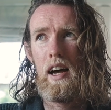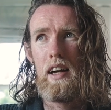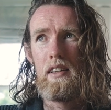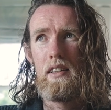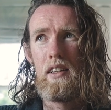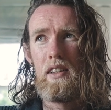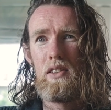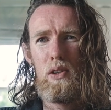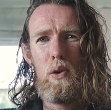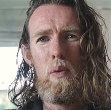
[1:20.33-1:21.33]
And
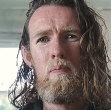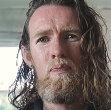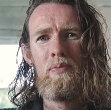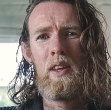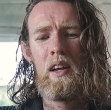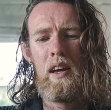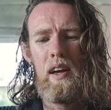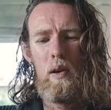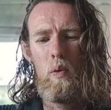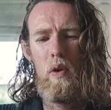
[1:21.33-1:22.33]
so
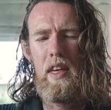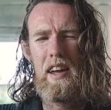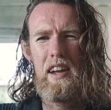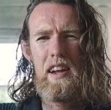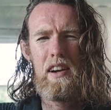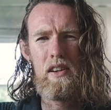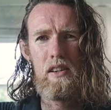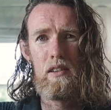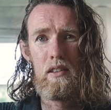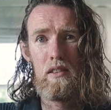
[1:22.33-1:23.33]
when they
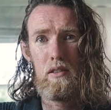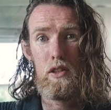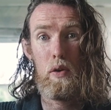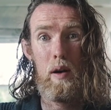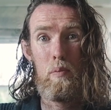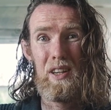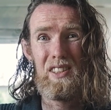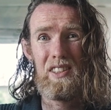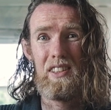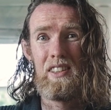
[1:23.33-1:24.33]
hear your
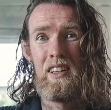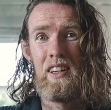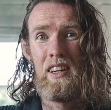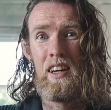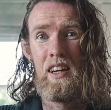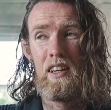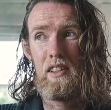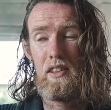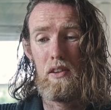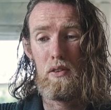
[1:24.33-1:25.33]
ambition,
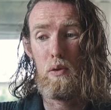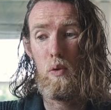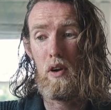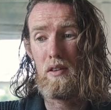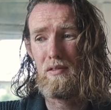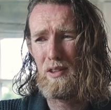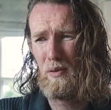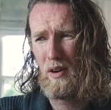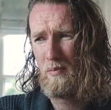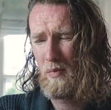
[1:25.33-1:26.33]
you
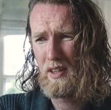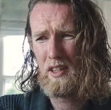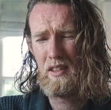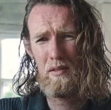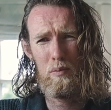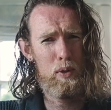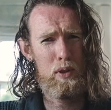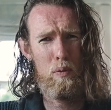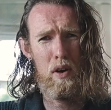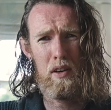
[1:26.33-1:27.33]
want money, but
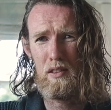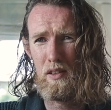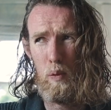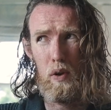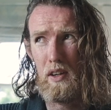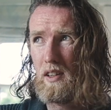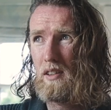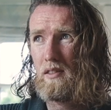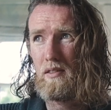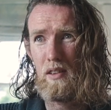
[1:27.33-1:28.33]
you want to work
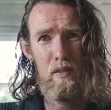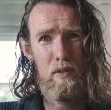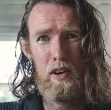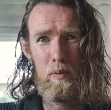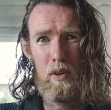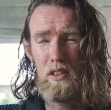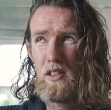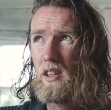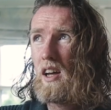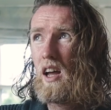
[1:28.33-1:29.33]
not very much,